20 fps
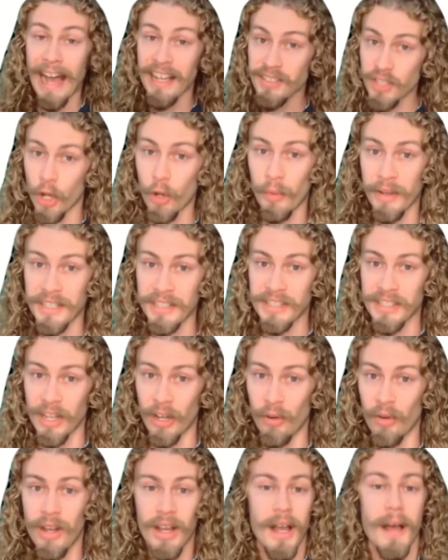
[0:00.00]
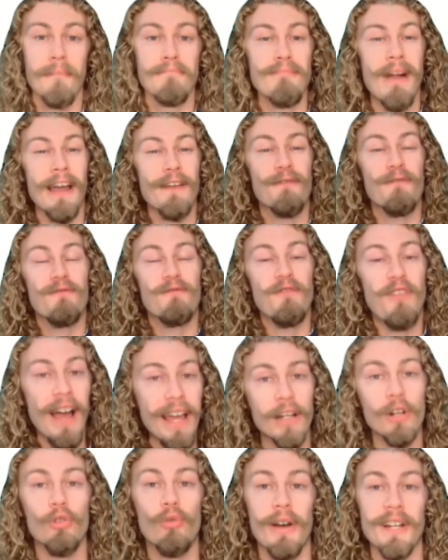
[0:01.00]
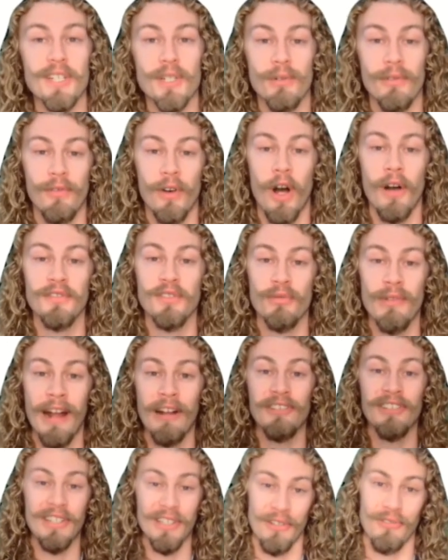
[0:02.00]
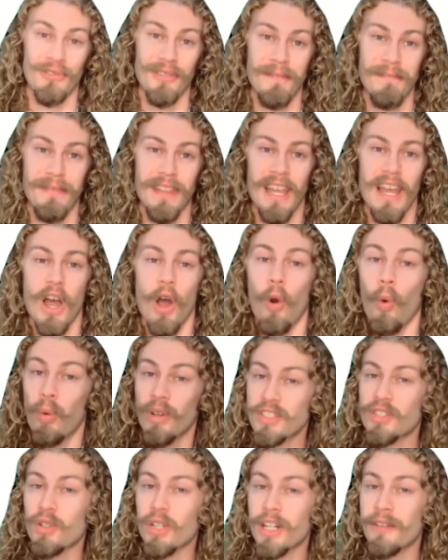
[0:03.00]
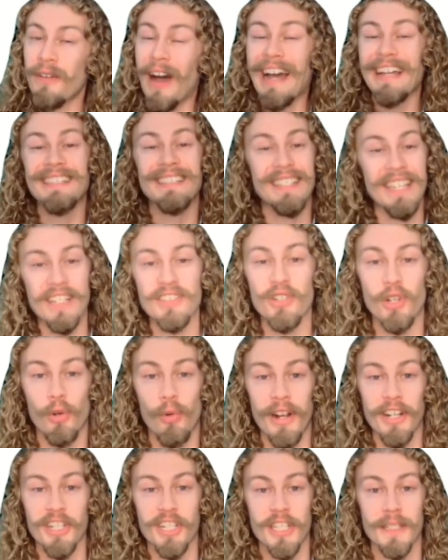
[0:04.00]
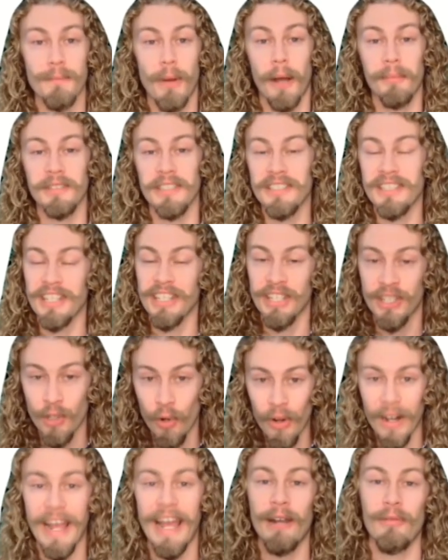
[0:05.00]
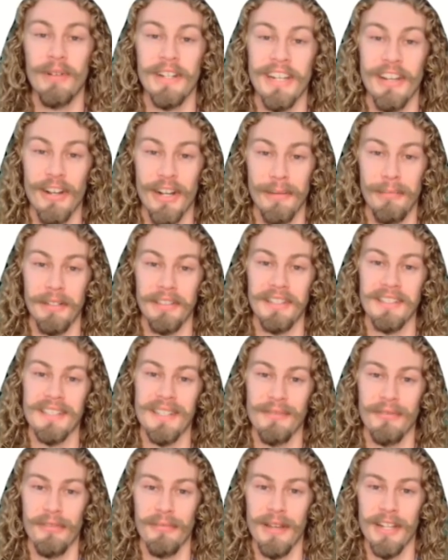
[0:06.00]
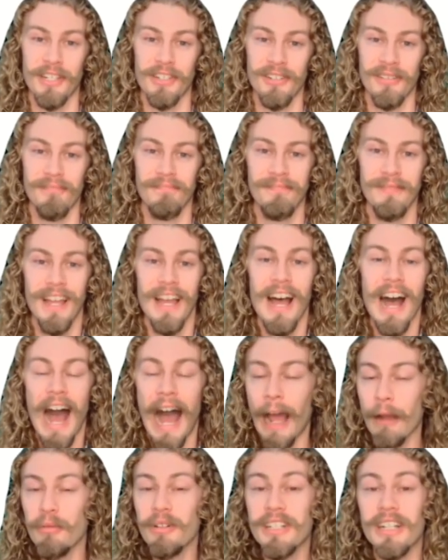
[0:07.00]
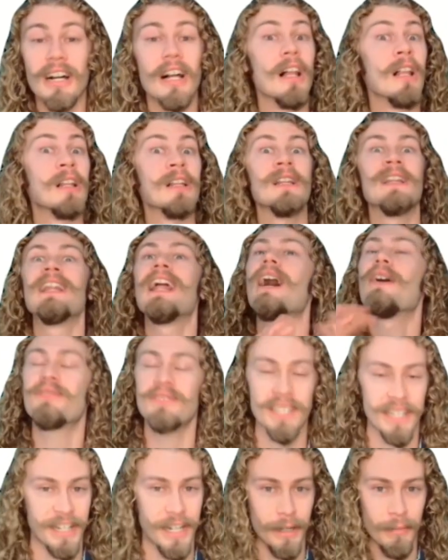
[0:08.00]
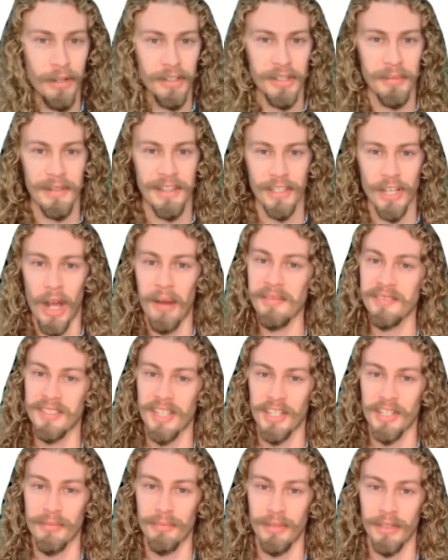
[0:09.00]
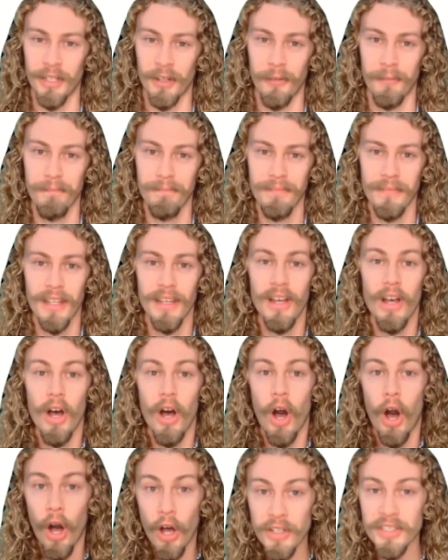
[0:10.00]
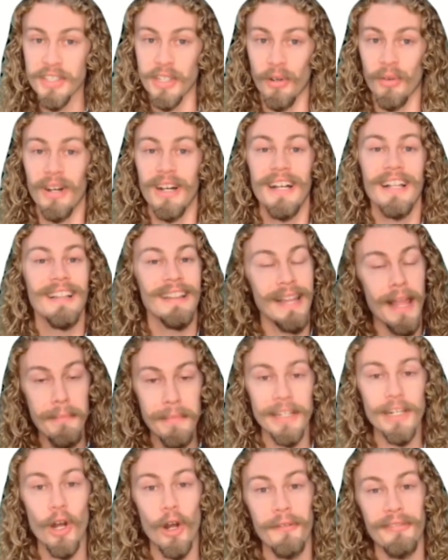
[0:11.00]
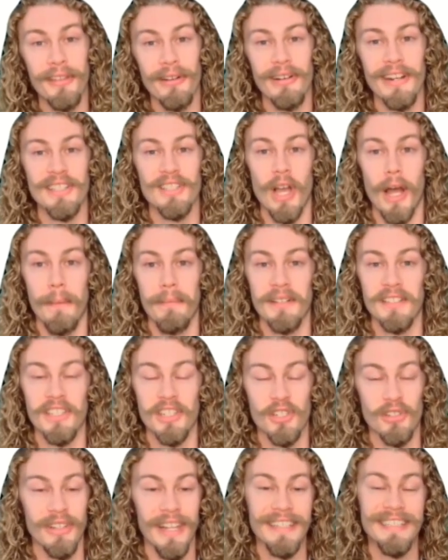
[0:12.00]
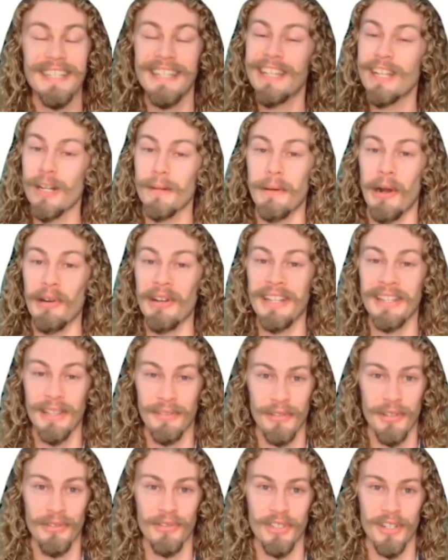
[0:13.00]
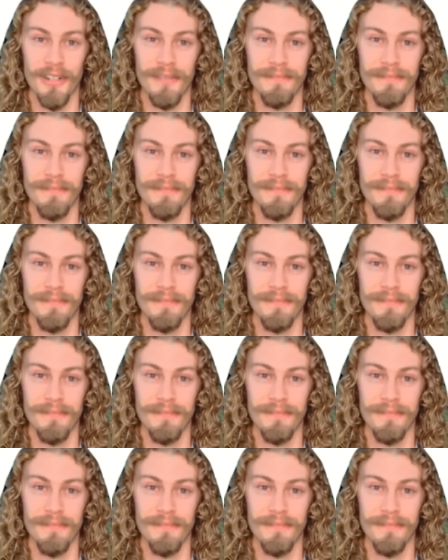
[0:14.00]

always though, my final question revolves around you. What sort of ideas or questions popped into your head when hearing about this information? I would love to hear about them in the comment section below. Also, let me know if there are any topics that you'd like to hear about in the future.